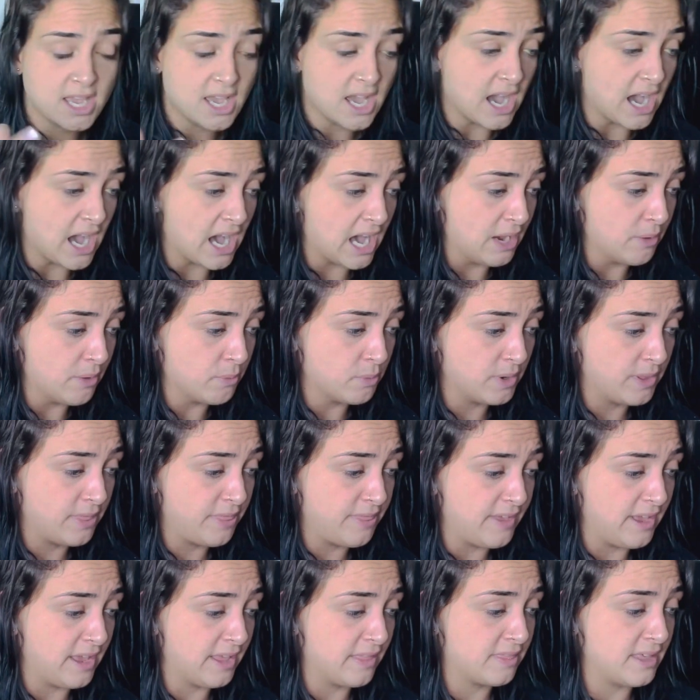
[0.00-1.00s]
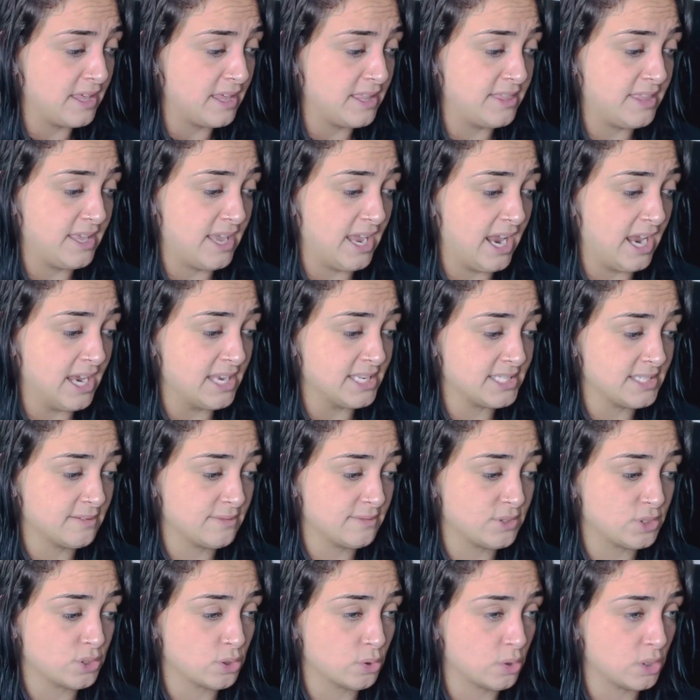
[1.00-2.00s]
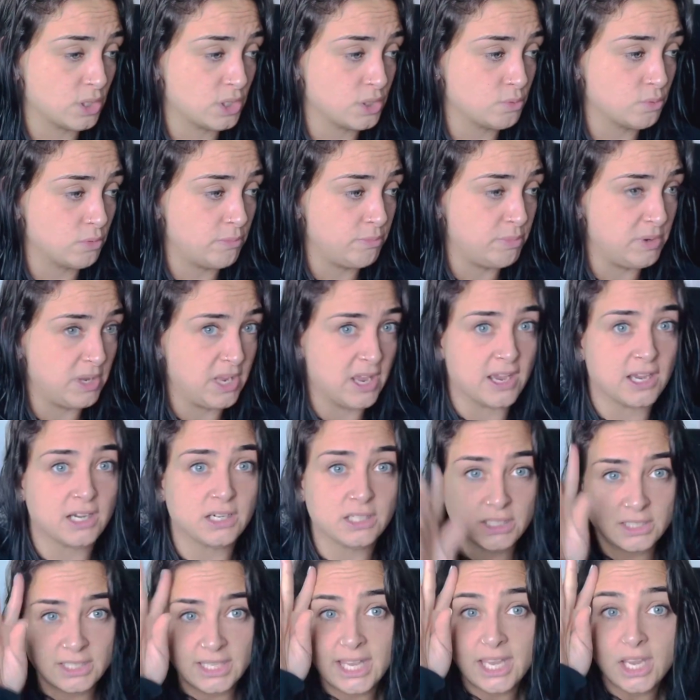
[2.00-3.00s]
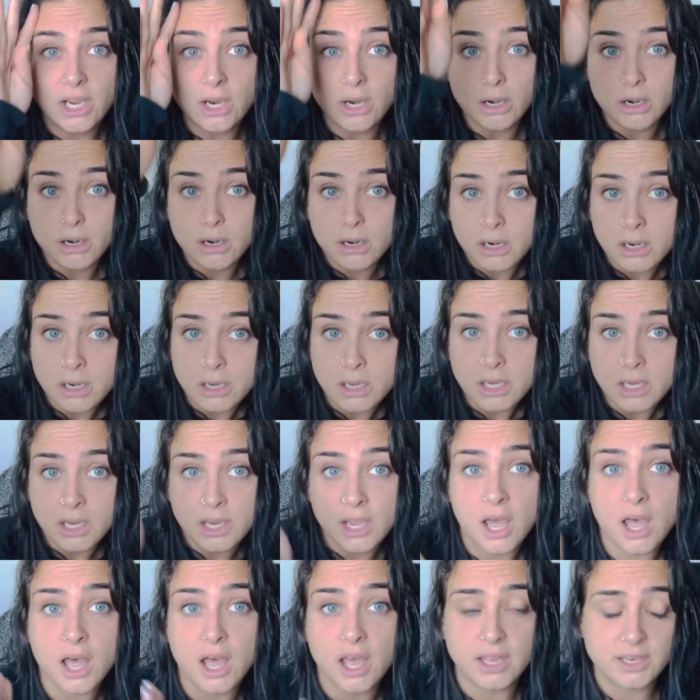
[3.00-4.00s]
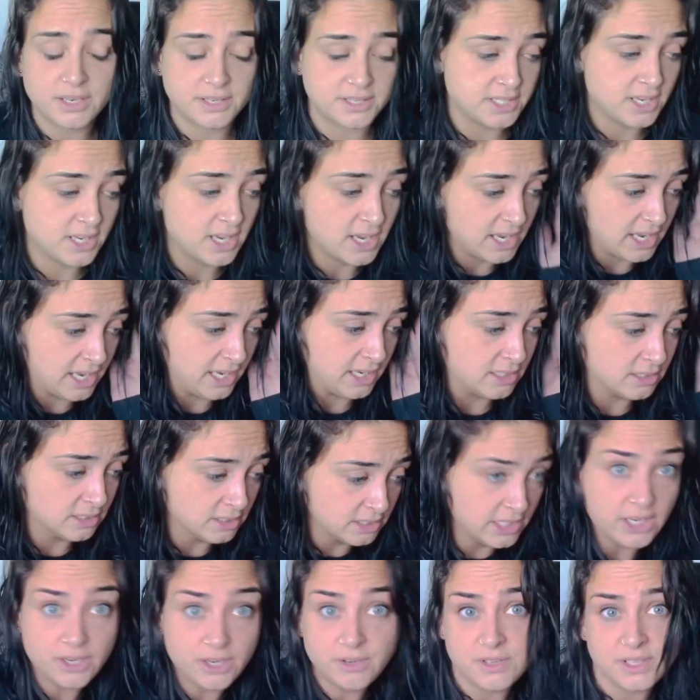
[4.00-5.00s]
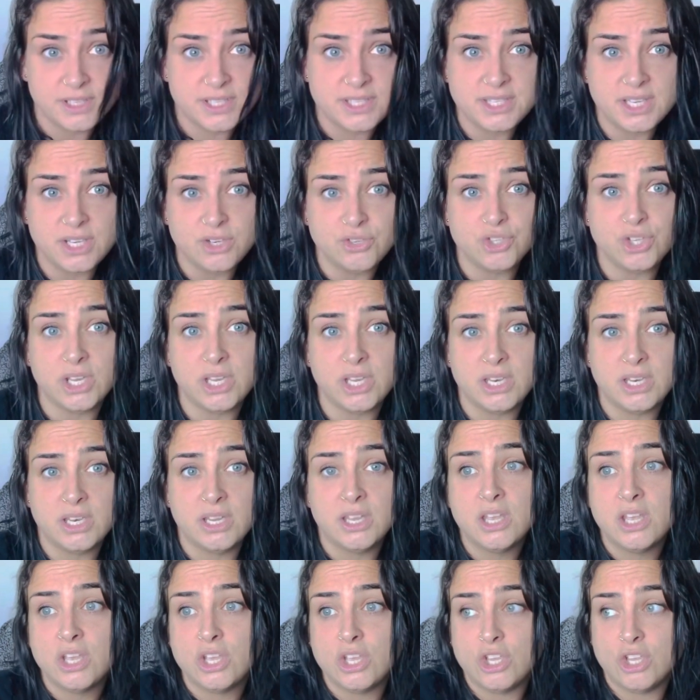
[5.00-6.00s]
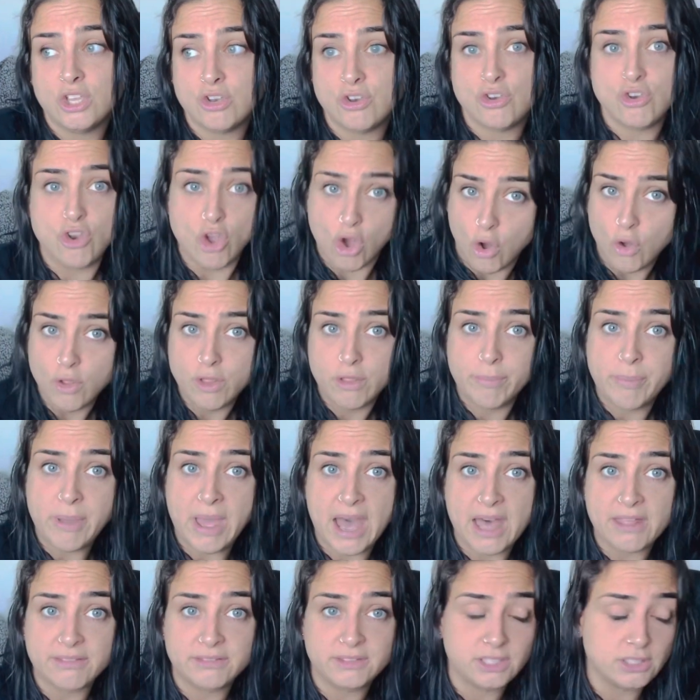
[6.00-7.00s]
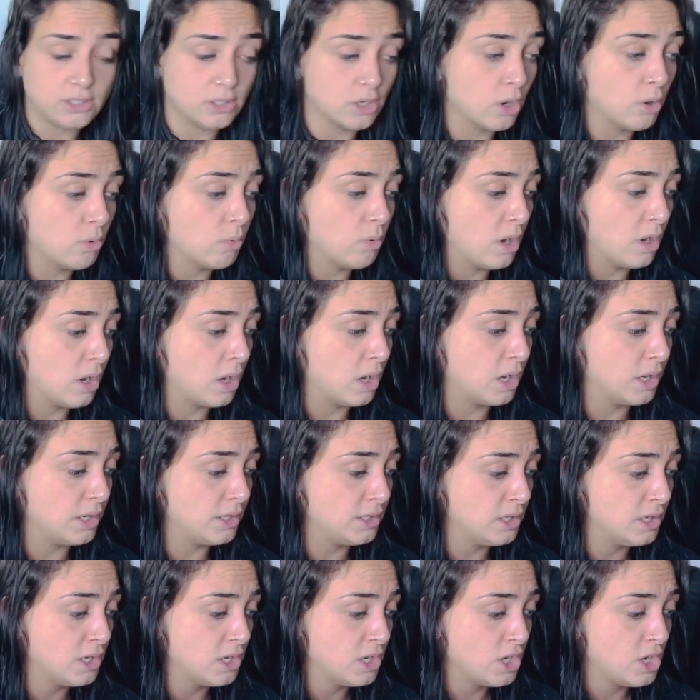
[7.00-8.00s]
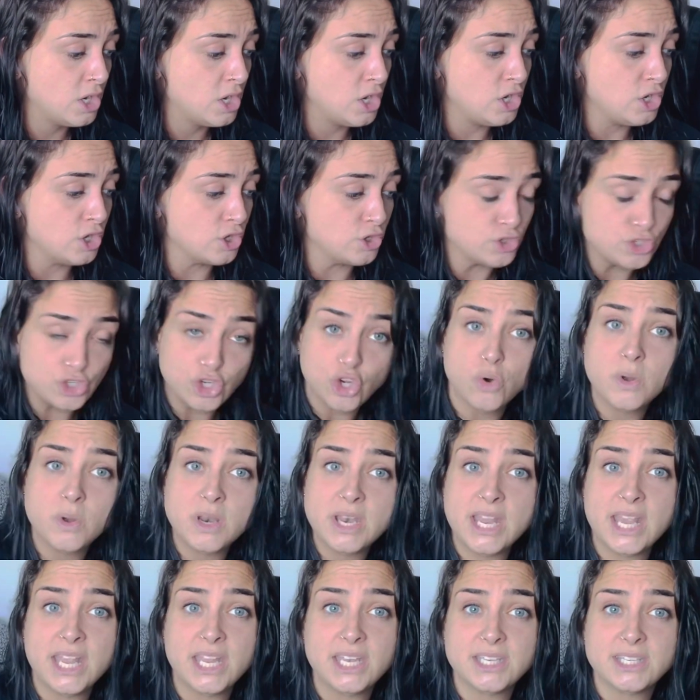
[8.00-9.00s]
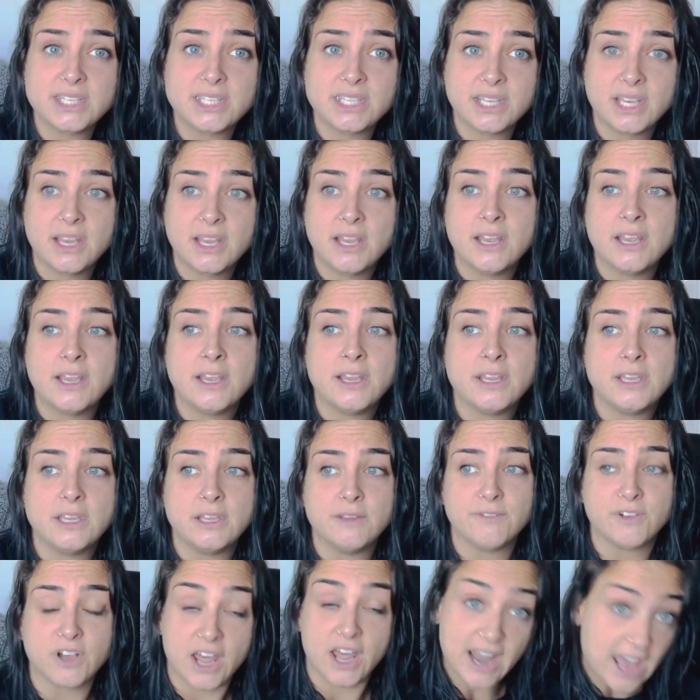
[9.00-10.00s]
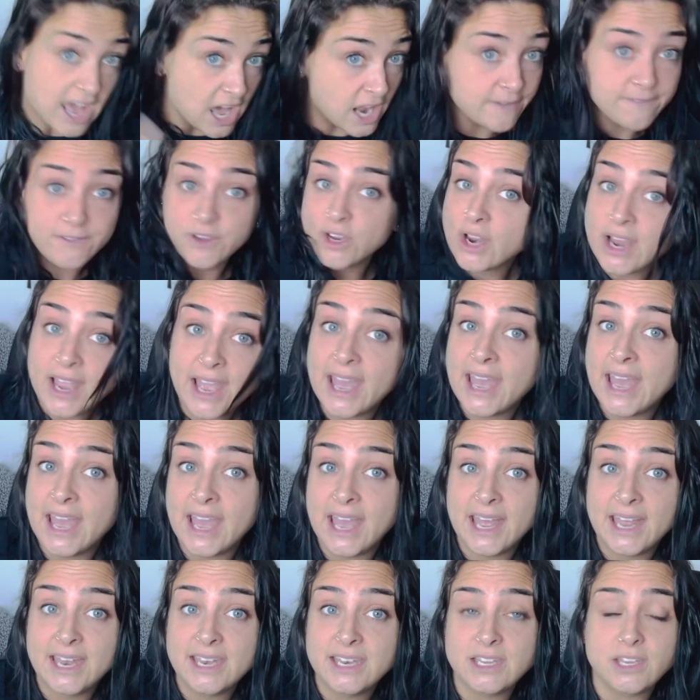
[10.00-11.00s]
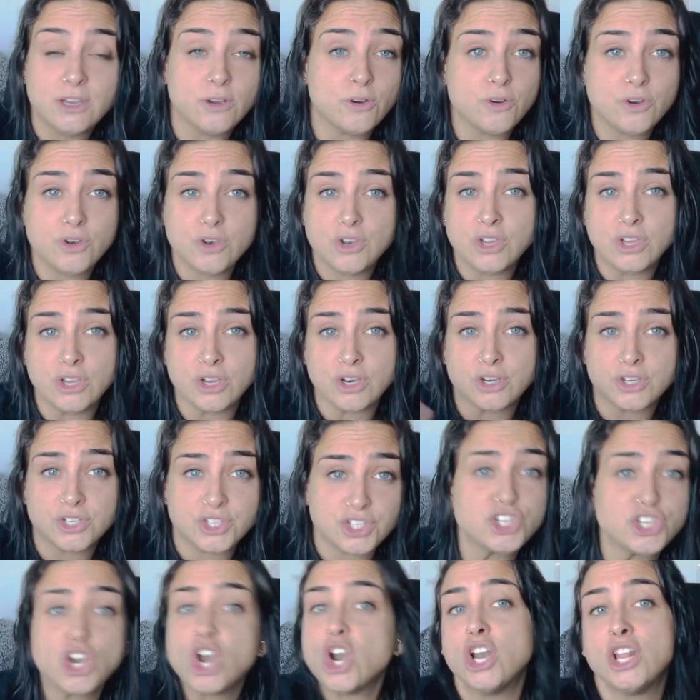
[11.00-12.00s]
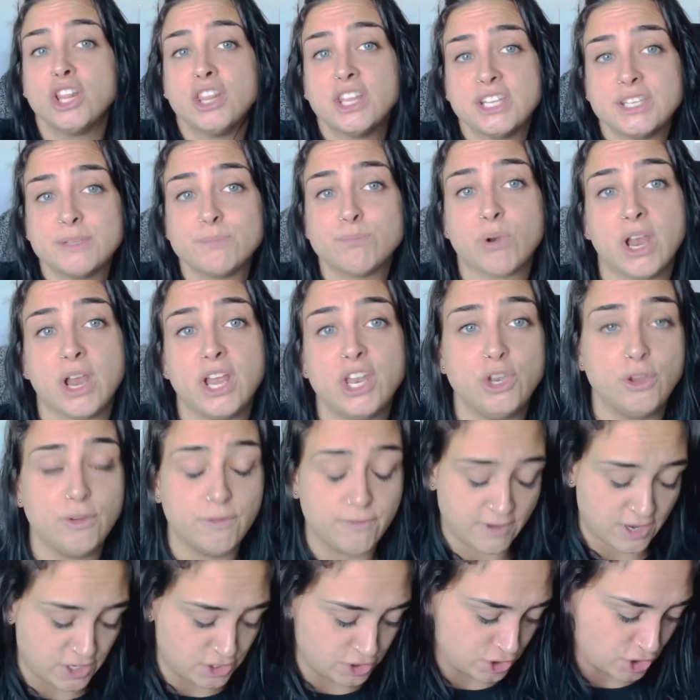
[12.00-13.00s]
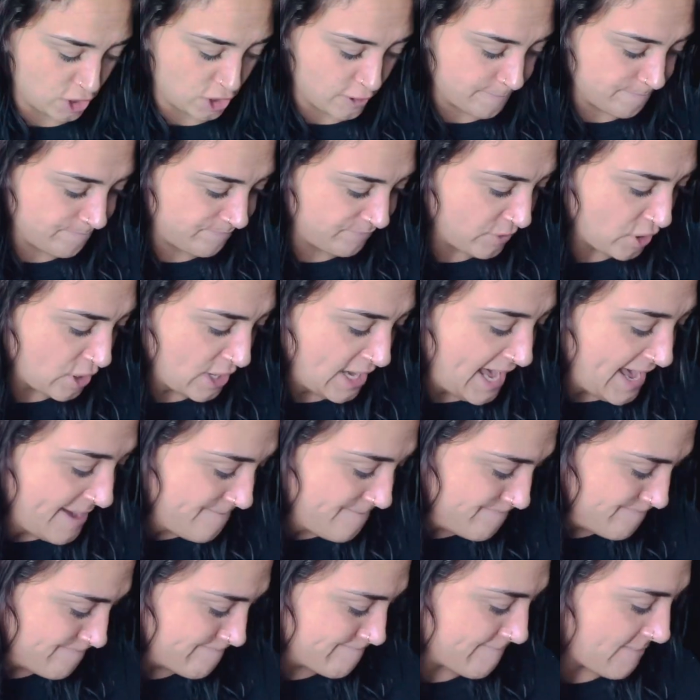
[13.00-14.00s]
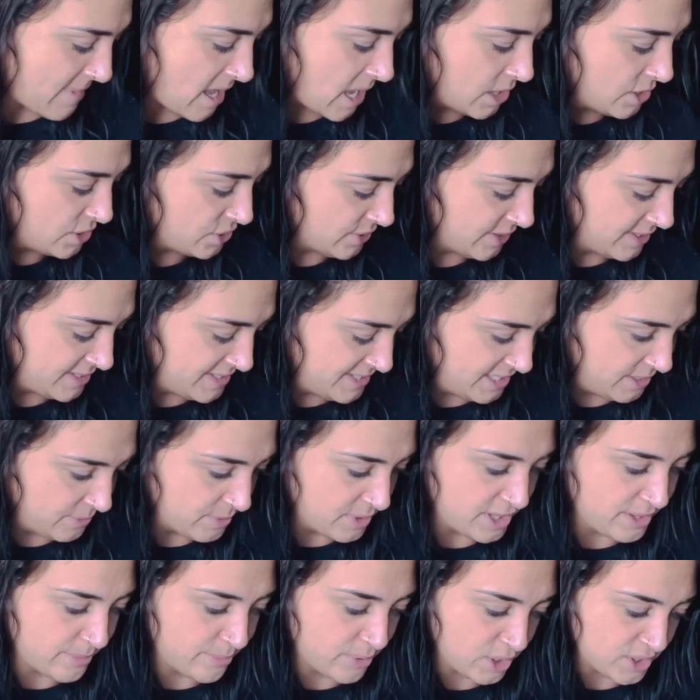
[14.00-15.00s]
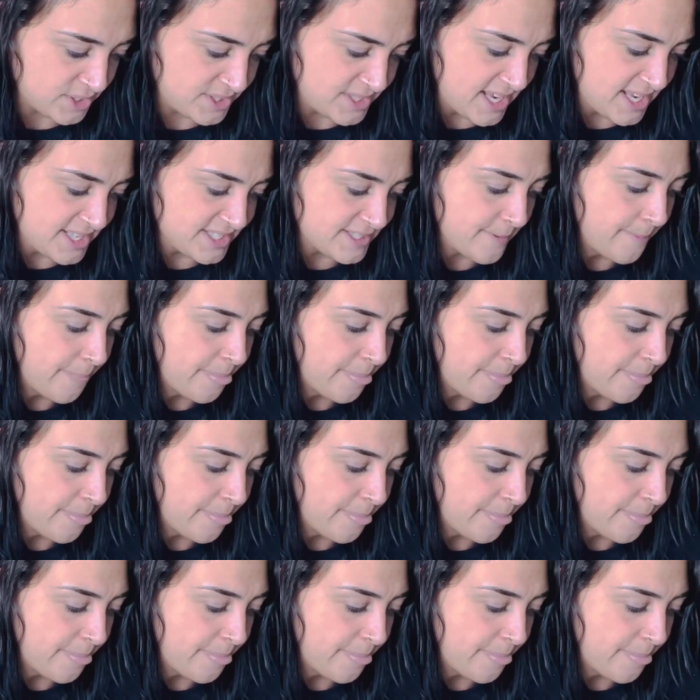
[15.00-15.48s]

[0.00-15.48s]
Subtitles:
I would think that the Ace of Swords would be a clear cut, a clear decision. You know the path to go on. You're doing it. You've got out of your head. You're starting this brand new venture. Okay, so let's see what the book says.